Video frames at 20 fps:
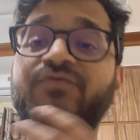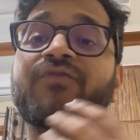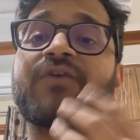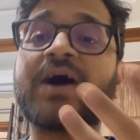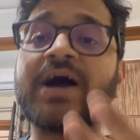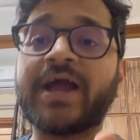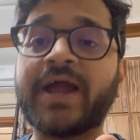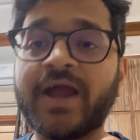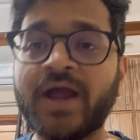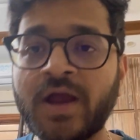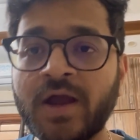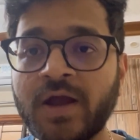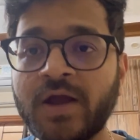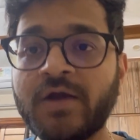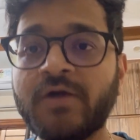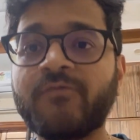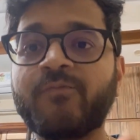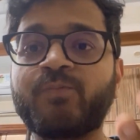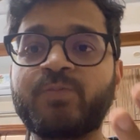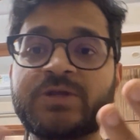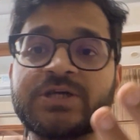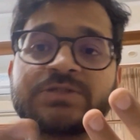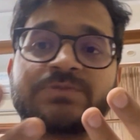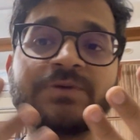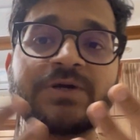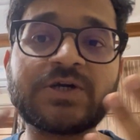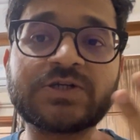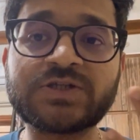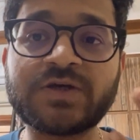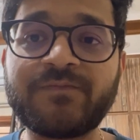Why? Just
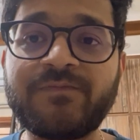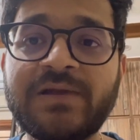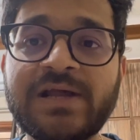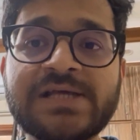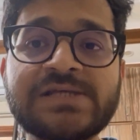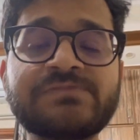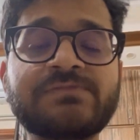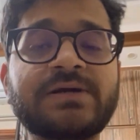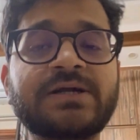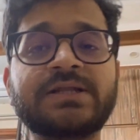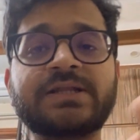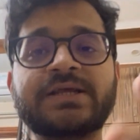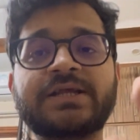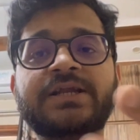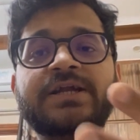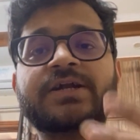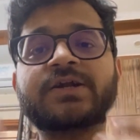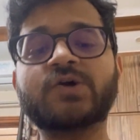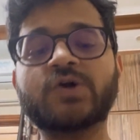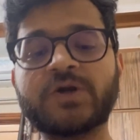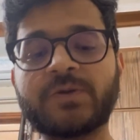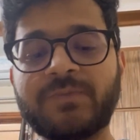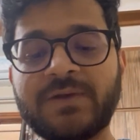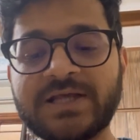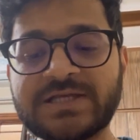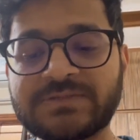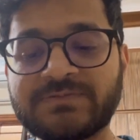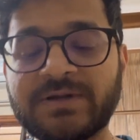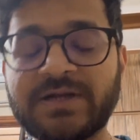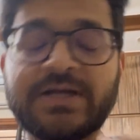because of placement. They need good
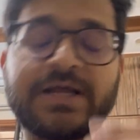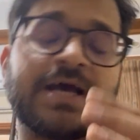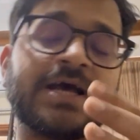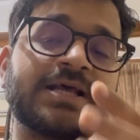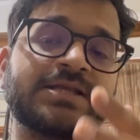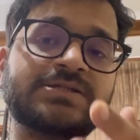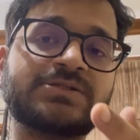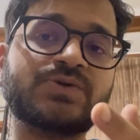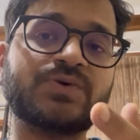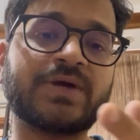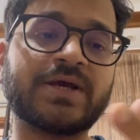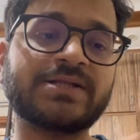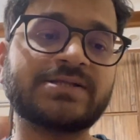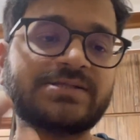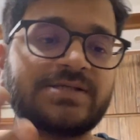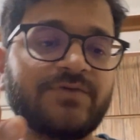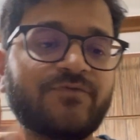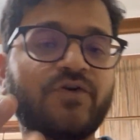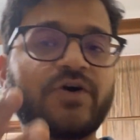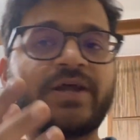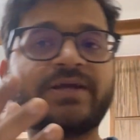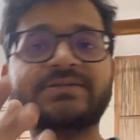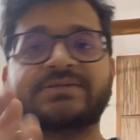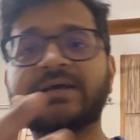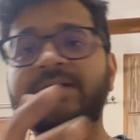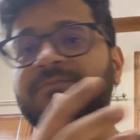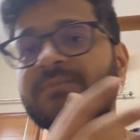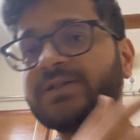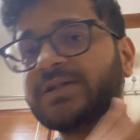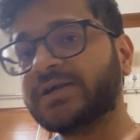placement. As you can see, for
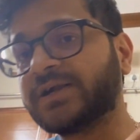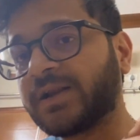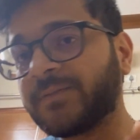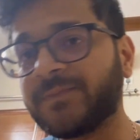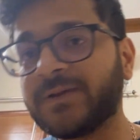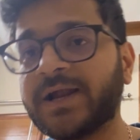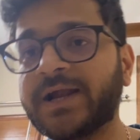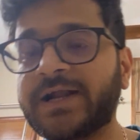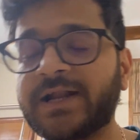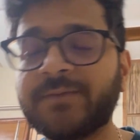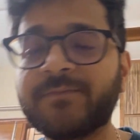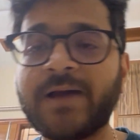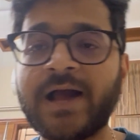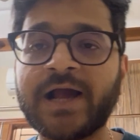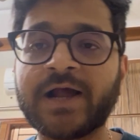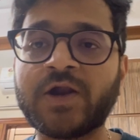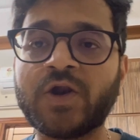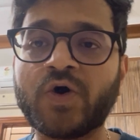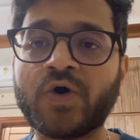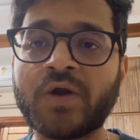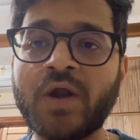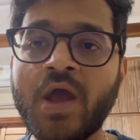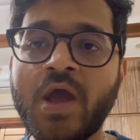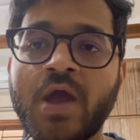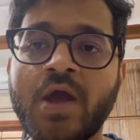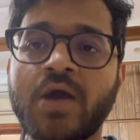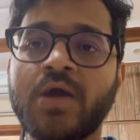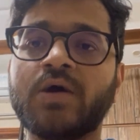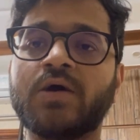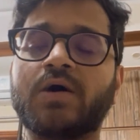example, the IIIT Bangalore
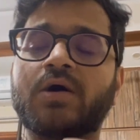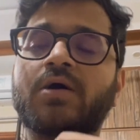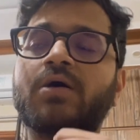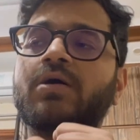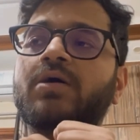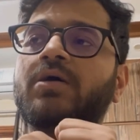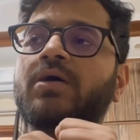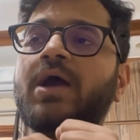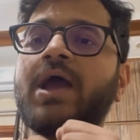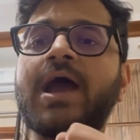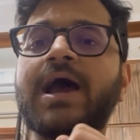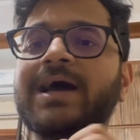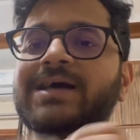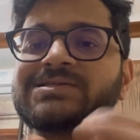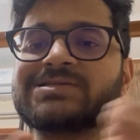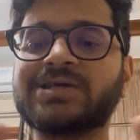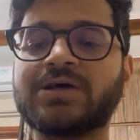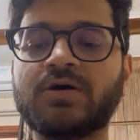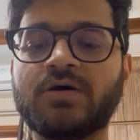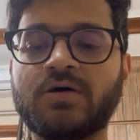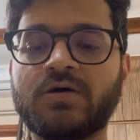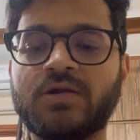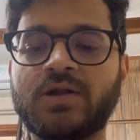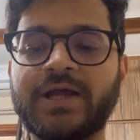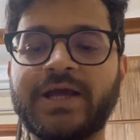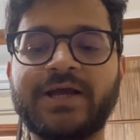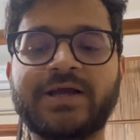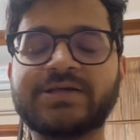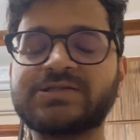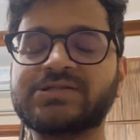is
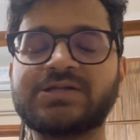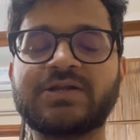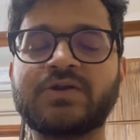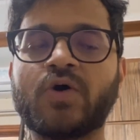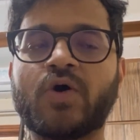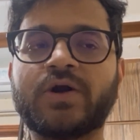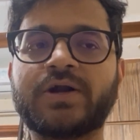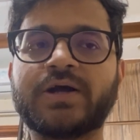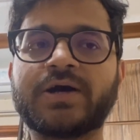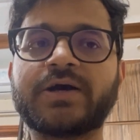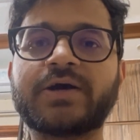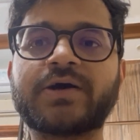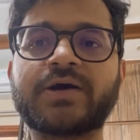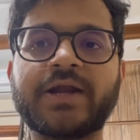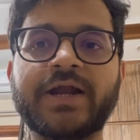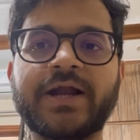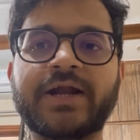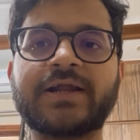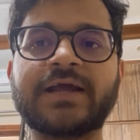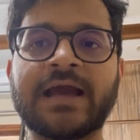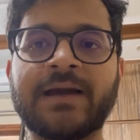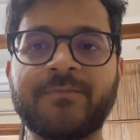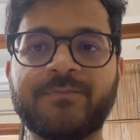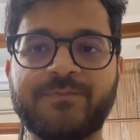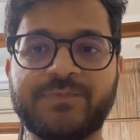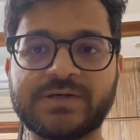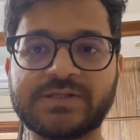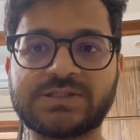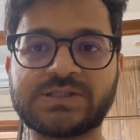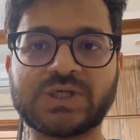not a great
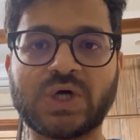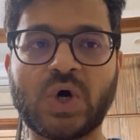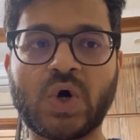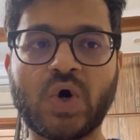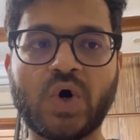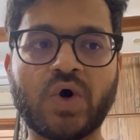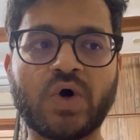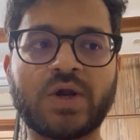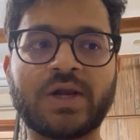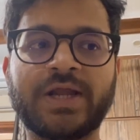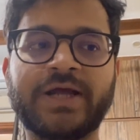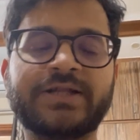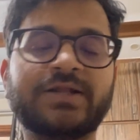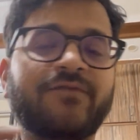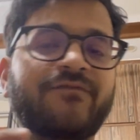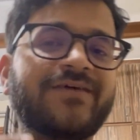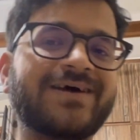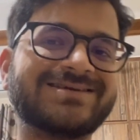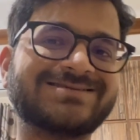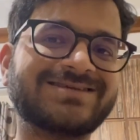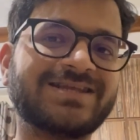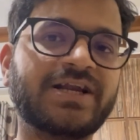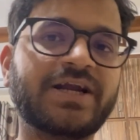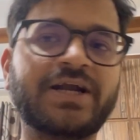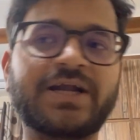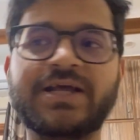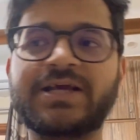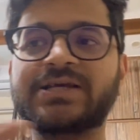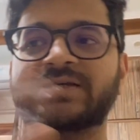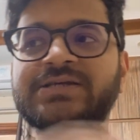campus, or the
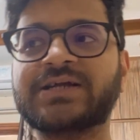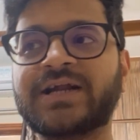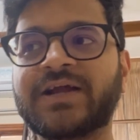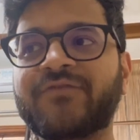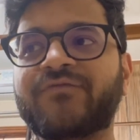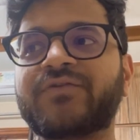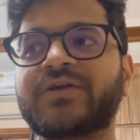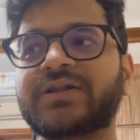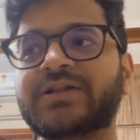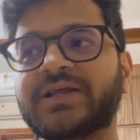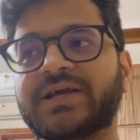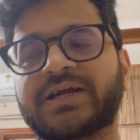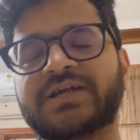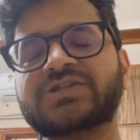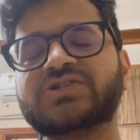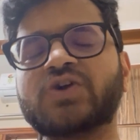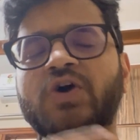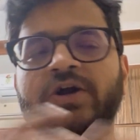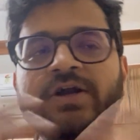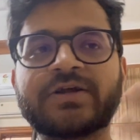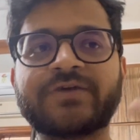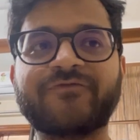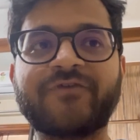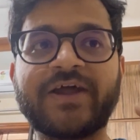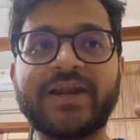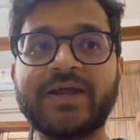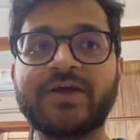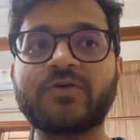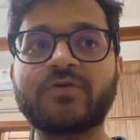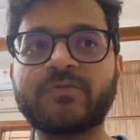facilities and everything, it's not a
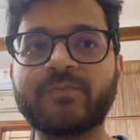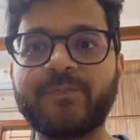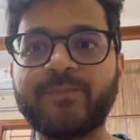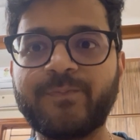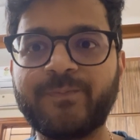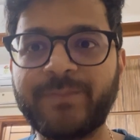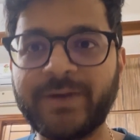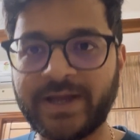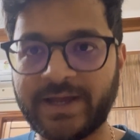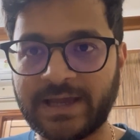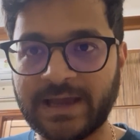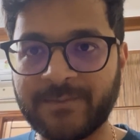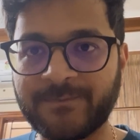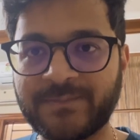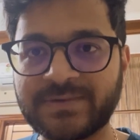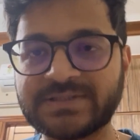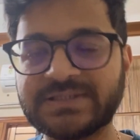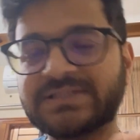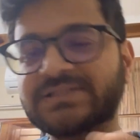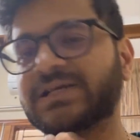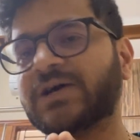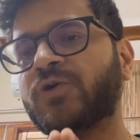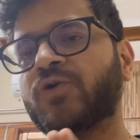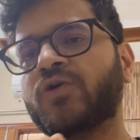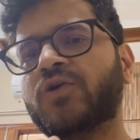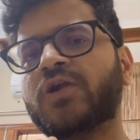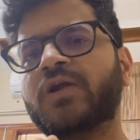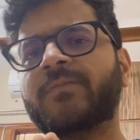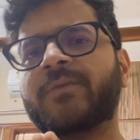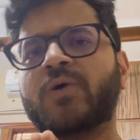very big campus. It's
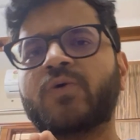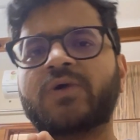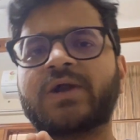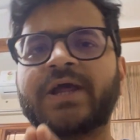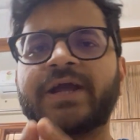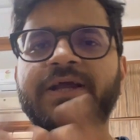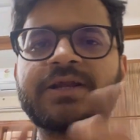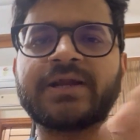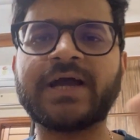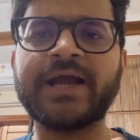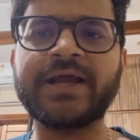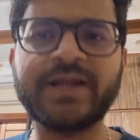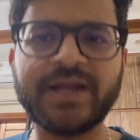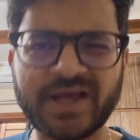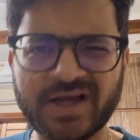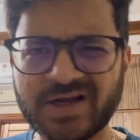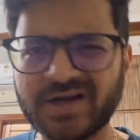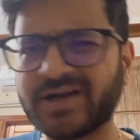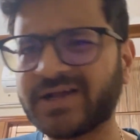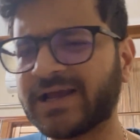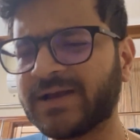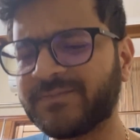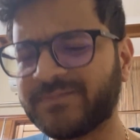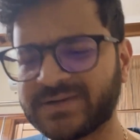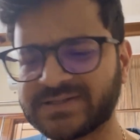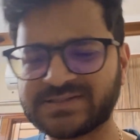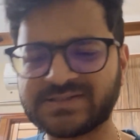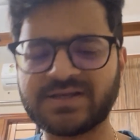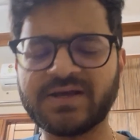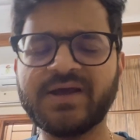all about 9-acre
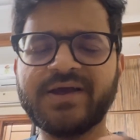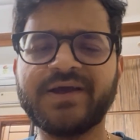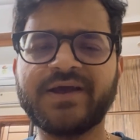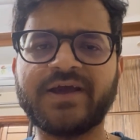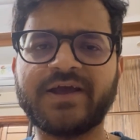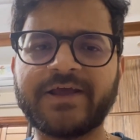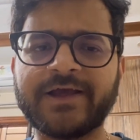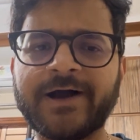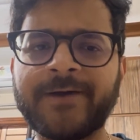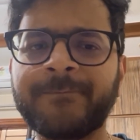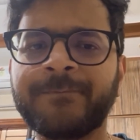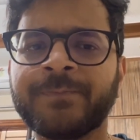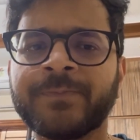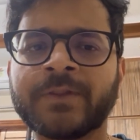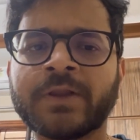campus. Yeah,